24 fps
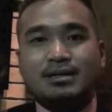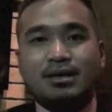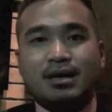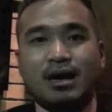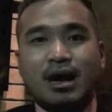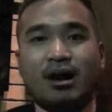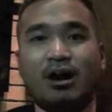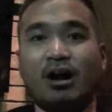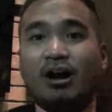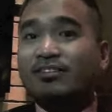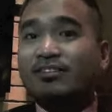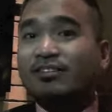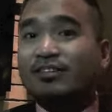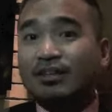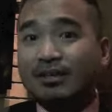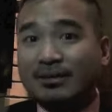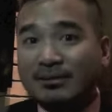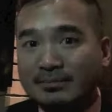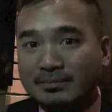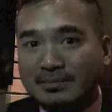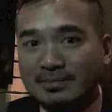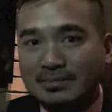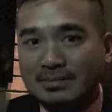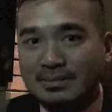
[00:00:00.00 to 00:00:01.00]

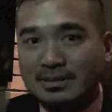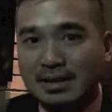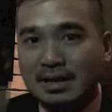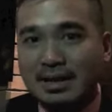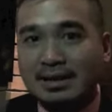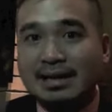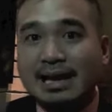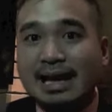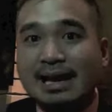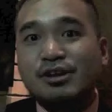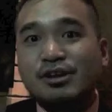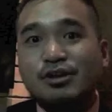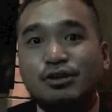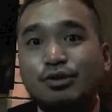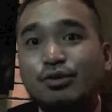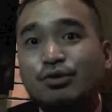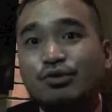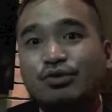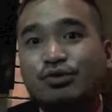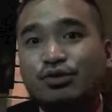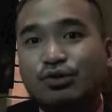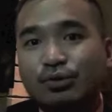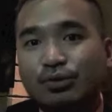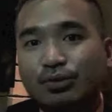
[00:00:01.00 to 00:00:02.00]
accustomed and getting
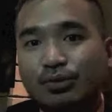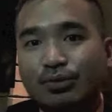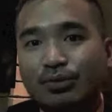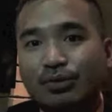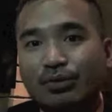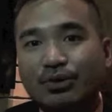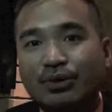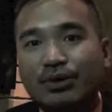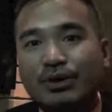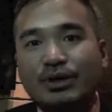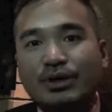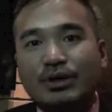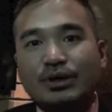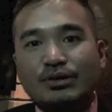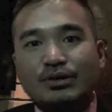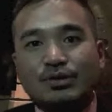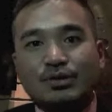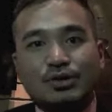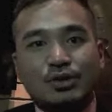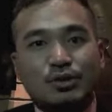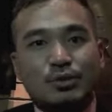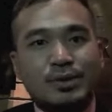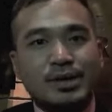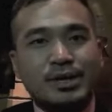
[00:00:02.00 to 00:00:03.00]
used to
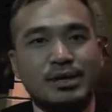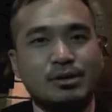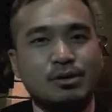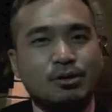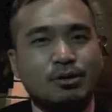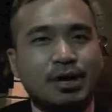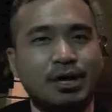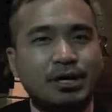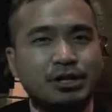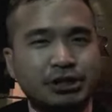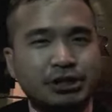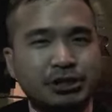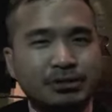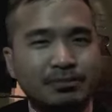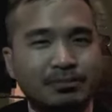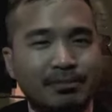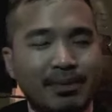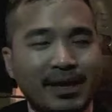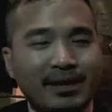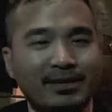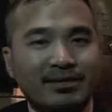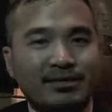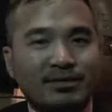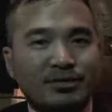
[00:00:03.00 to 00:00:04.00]
doing
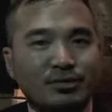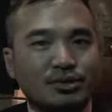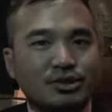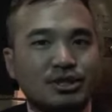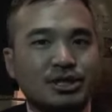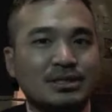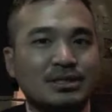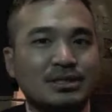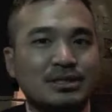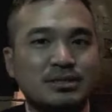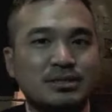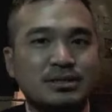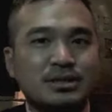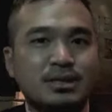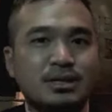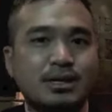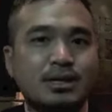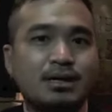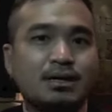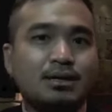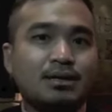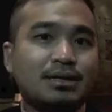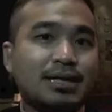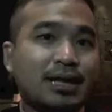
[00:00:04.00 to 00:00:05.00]
location-based social
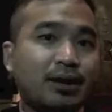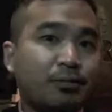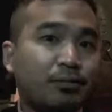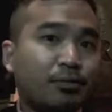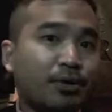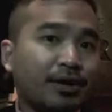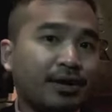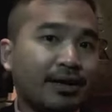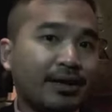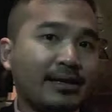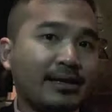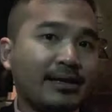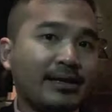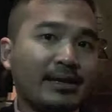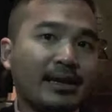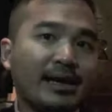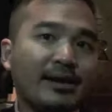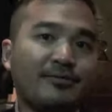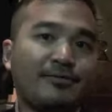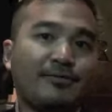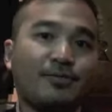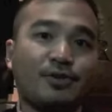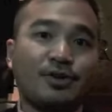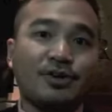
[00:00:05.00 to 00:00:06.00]
networking
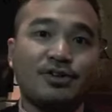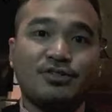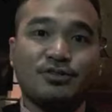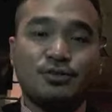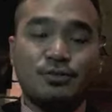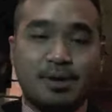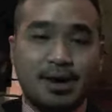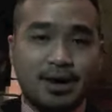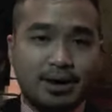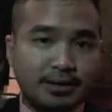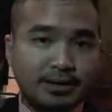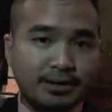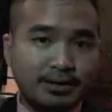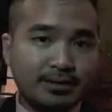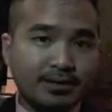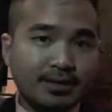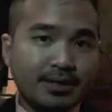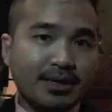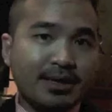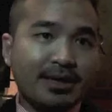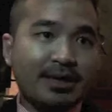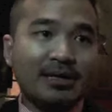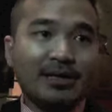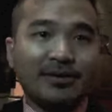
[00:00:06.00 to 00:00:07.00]
like Foursquare.
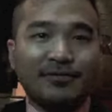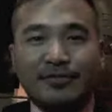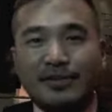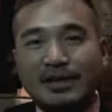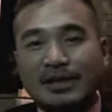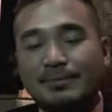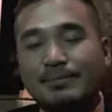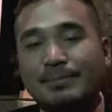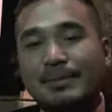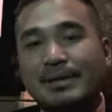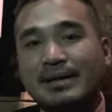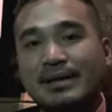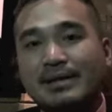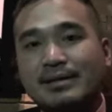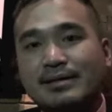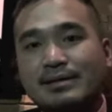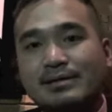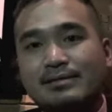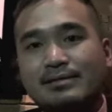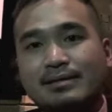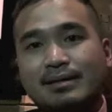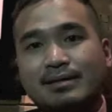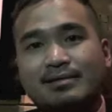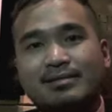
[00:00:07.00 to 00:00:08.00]
In the
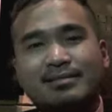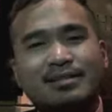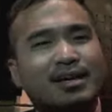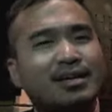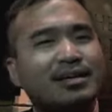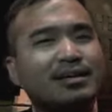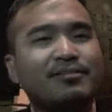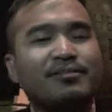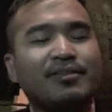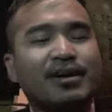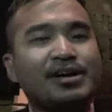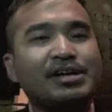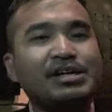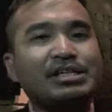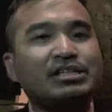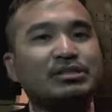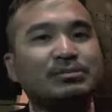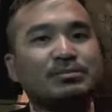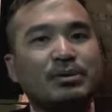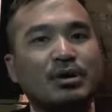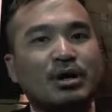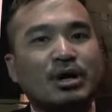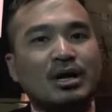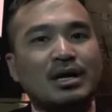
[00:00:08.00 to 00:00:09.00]
Philippines, it started very
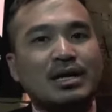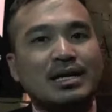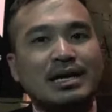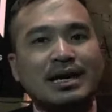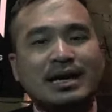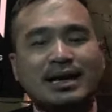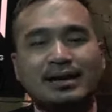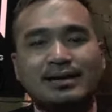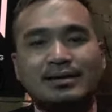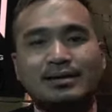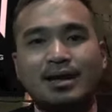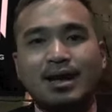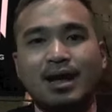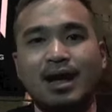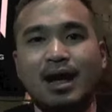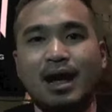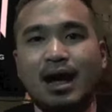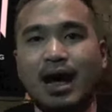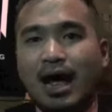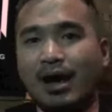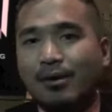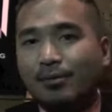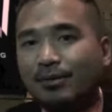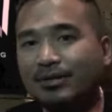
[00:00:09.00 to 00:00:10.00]
small, and
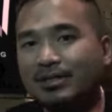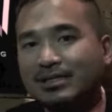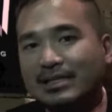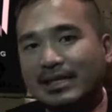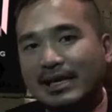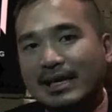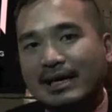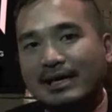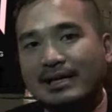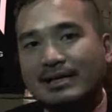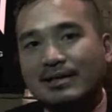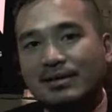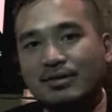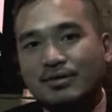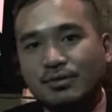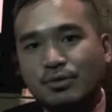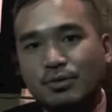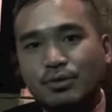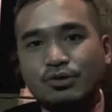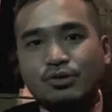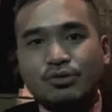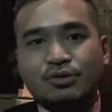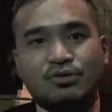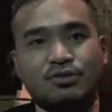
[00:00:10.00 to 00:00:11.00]
I would say the
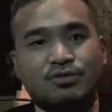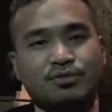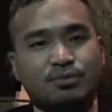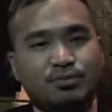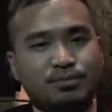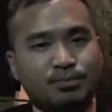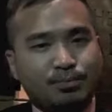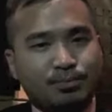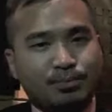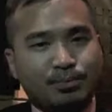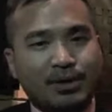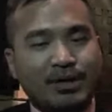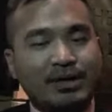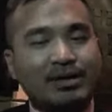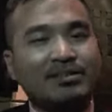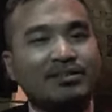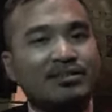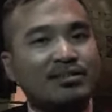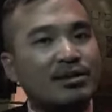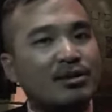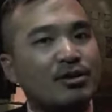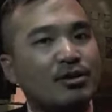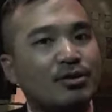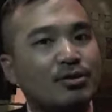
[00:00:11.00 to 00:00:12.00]
growth was pretty
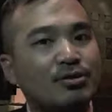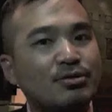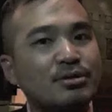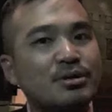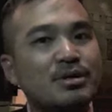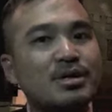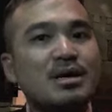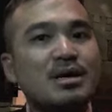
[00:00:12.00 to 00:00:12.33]
slow.